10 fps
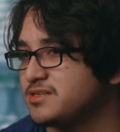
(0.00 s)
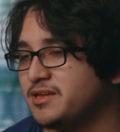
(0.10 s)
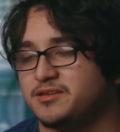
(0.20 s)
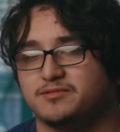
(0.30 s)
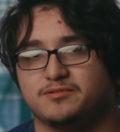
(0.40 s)

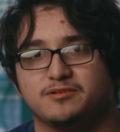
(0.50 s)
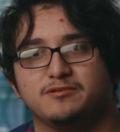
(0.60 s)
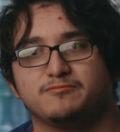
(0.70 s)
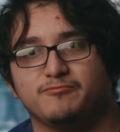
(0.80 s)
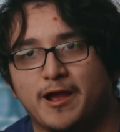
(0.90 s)
Like,
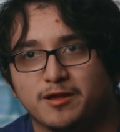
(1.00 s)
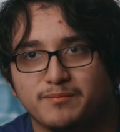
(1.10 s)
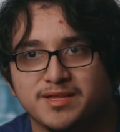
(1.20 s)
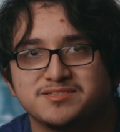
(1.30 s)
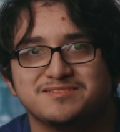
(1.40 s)

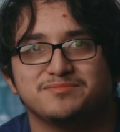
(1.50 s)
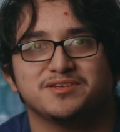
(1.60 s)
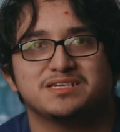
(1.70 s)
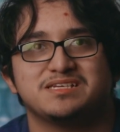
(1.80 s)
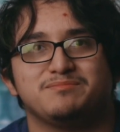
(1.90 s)
recommend
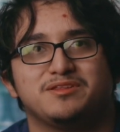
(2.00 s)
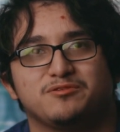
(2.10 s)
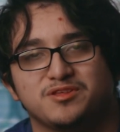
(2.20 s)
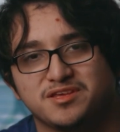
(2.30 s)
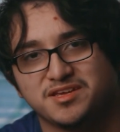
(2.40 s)
something, because I'm either
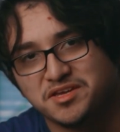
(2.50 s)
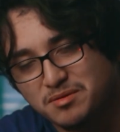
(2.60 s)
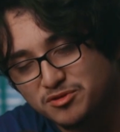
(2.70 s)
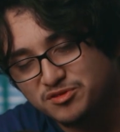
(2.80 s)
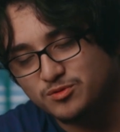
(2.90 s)
thinking
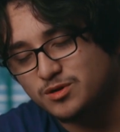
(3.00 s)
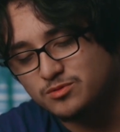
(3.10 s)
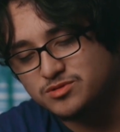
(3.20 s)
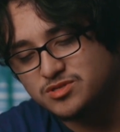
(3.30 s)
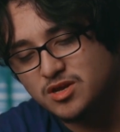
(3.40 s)
Game of
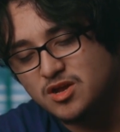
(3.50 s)
Thrones